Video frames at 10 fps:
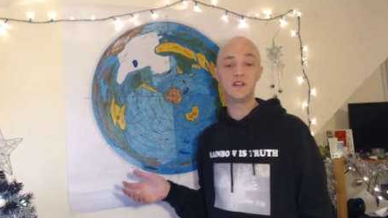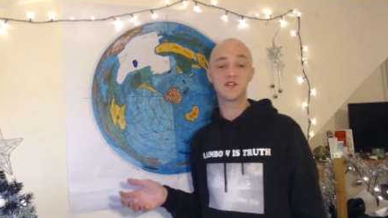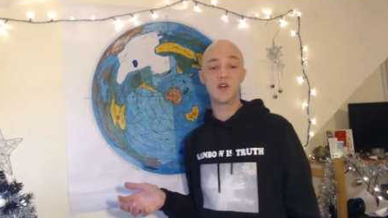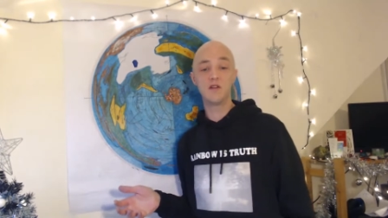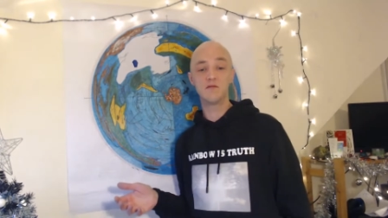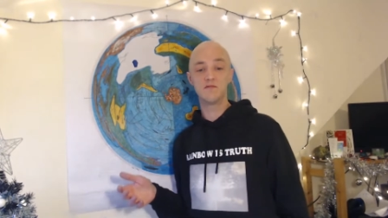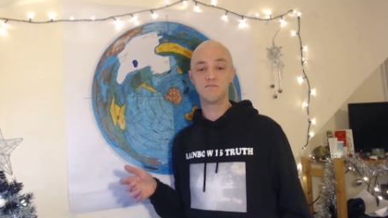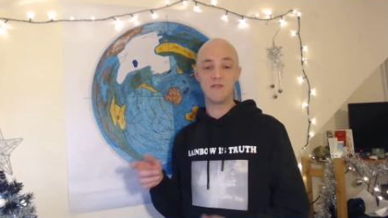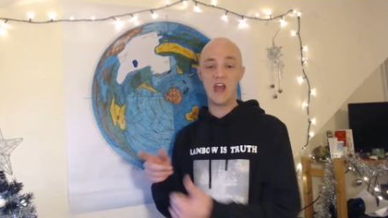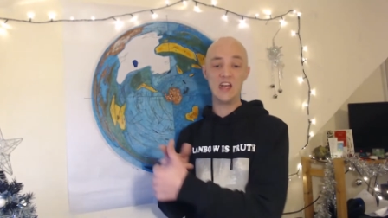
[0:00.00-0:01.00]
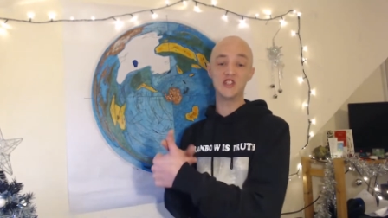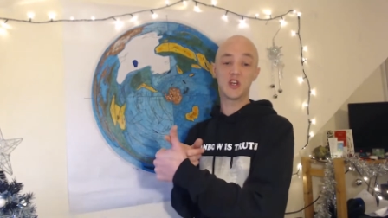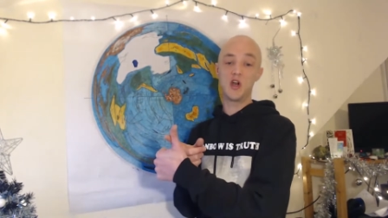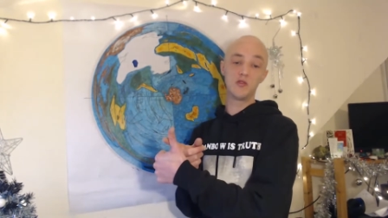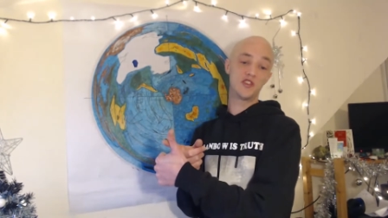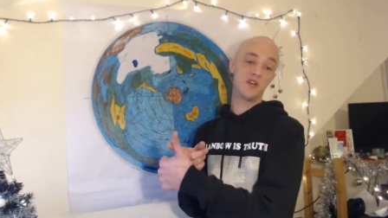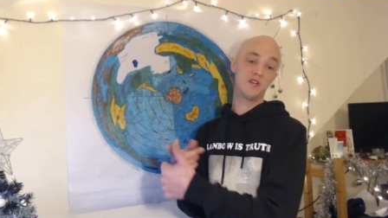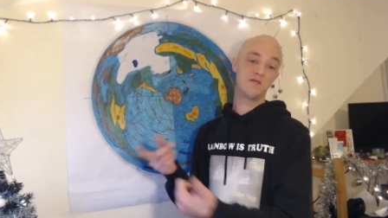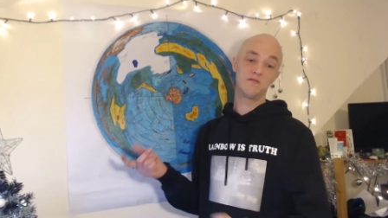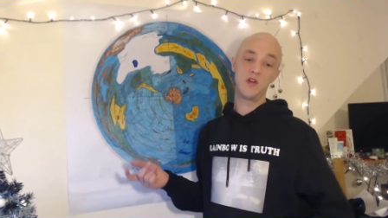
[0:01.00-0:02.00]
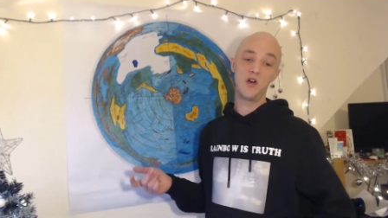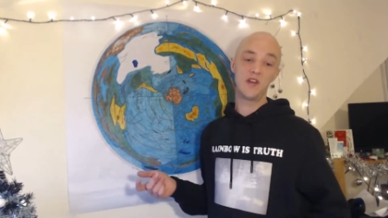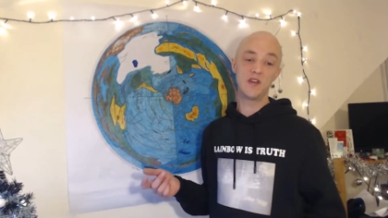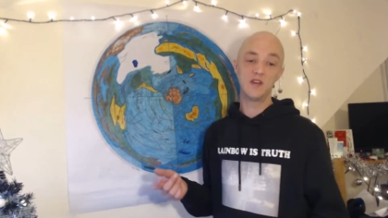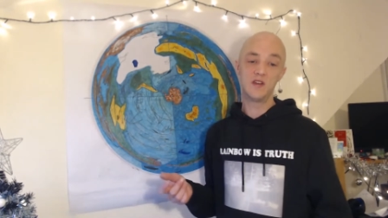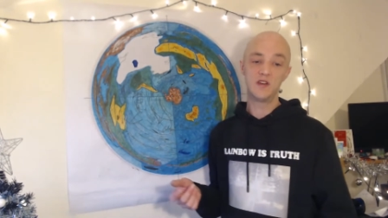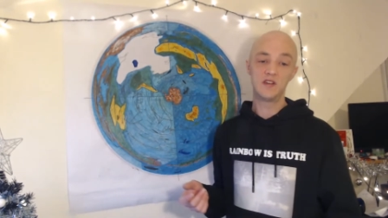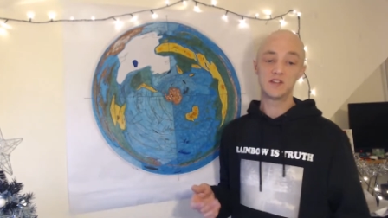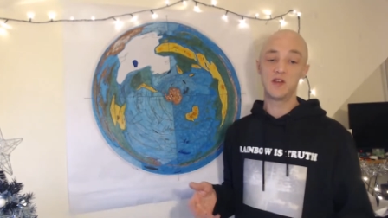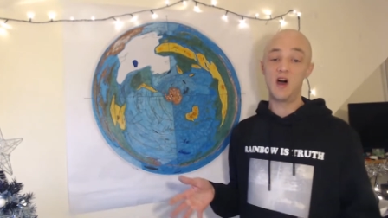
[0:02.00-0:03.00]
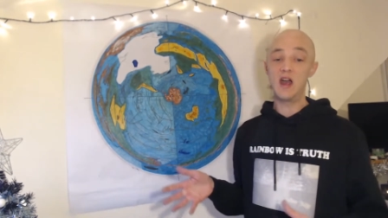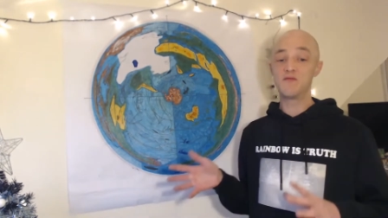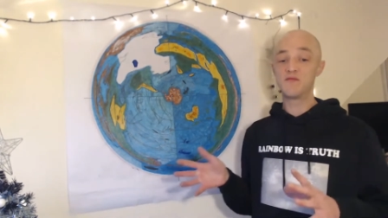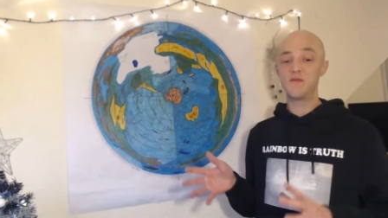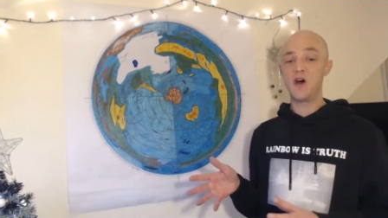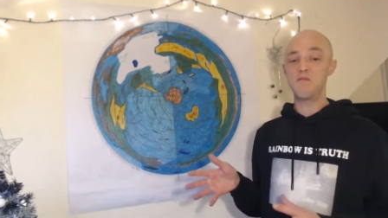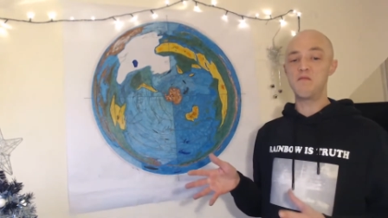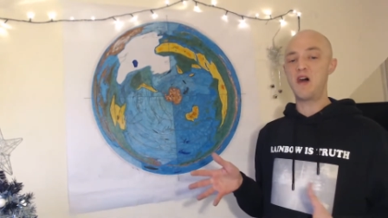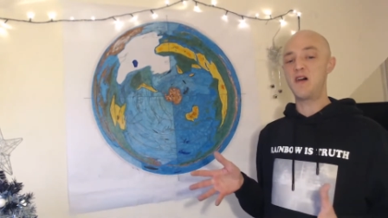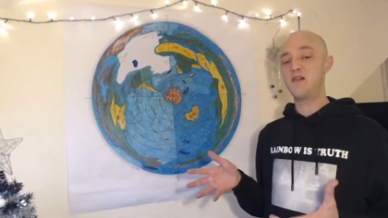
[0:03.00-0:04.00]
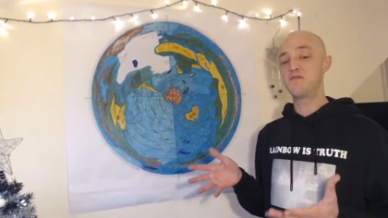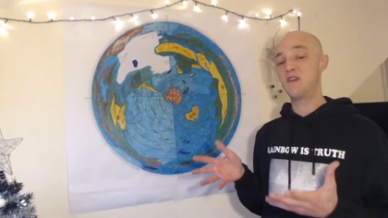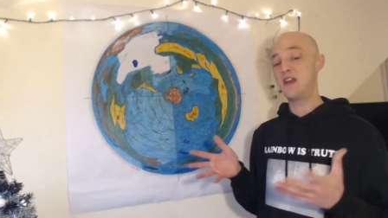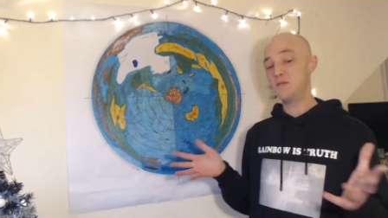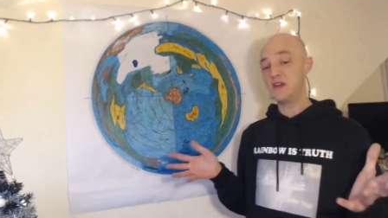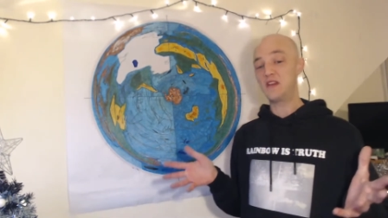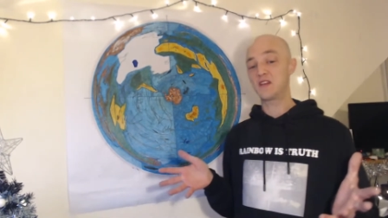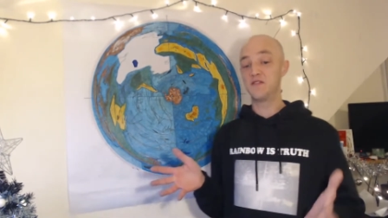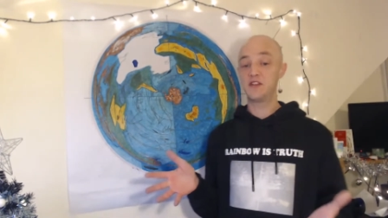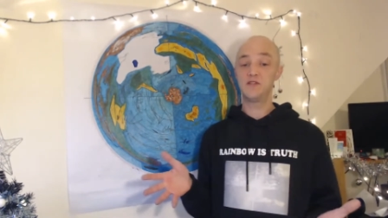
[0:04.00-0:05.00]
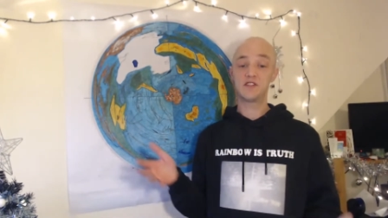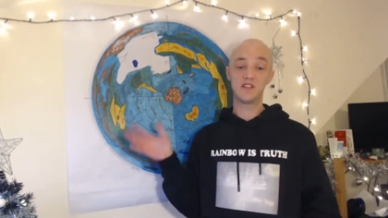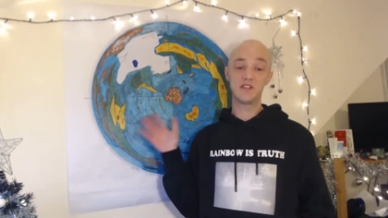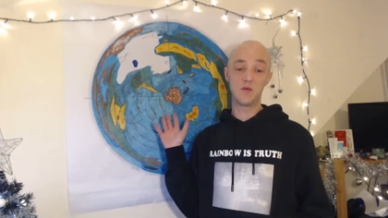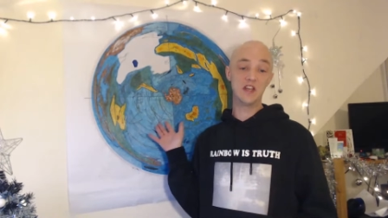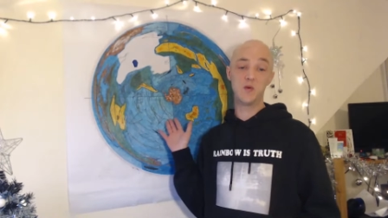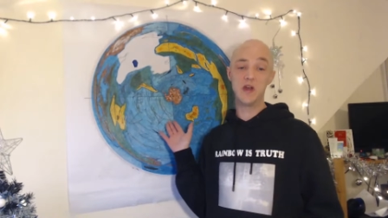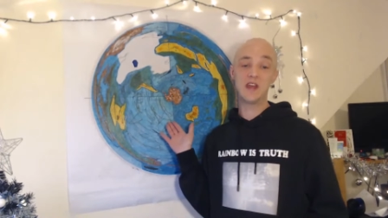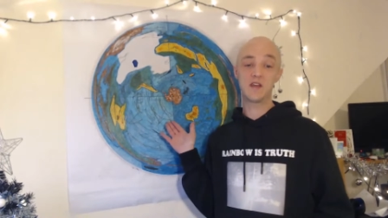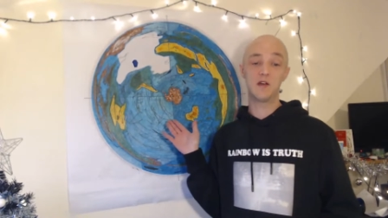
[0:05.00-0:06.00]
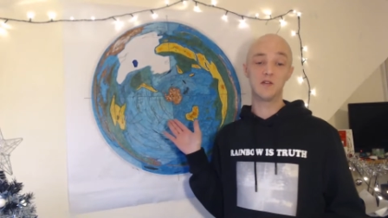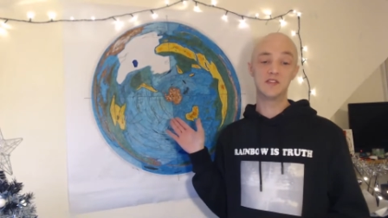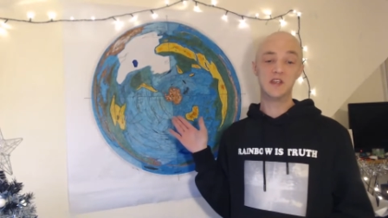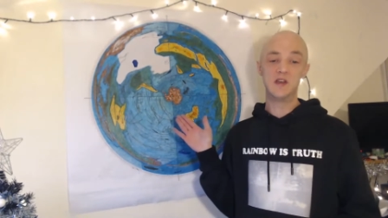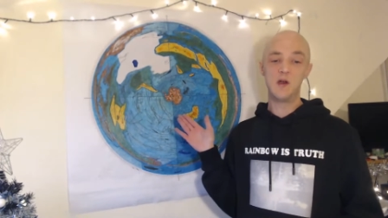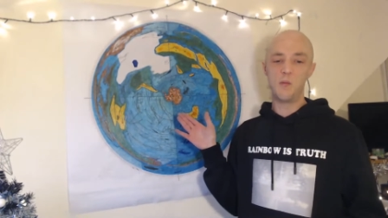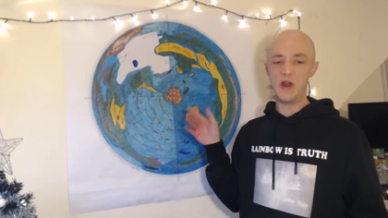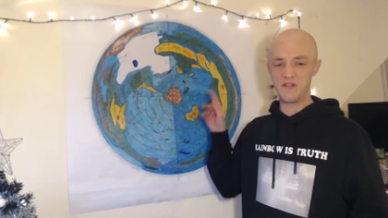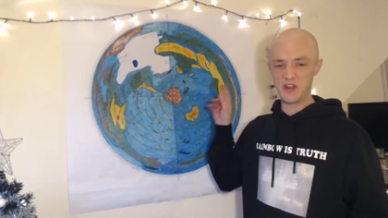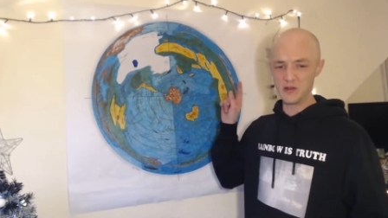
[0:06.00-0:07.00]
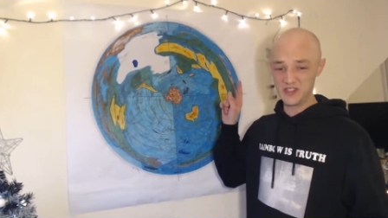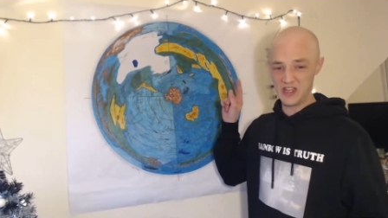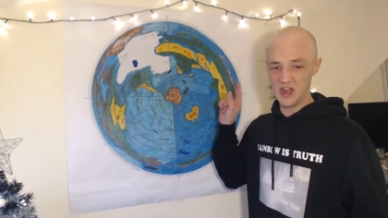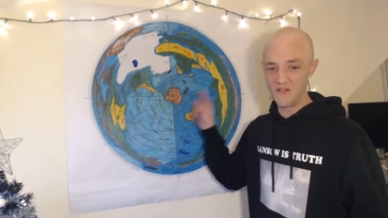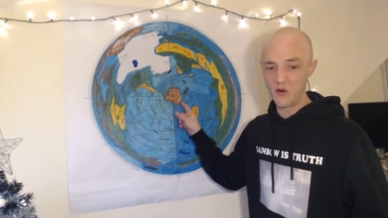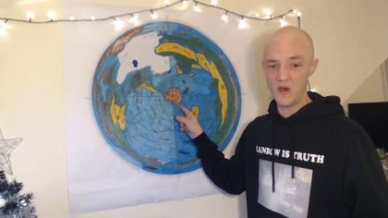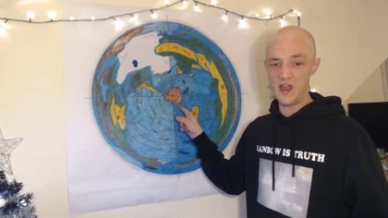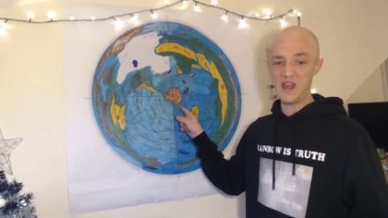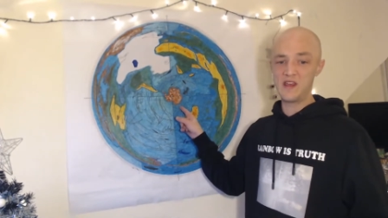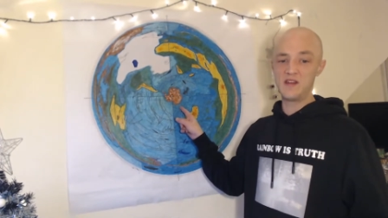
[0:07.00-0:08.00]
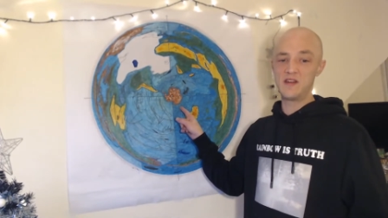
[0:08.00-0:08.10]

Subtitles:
it's got ancient culture on it. So I am at a minute confused as to which way it goes. But if it goes the other way,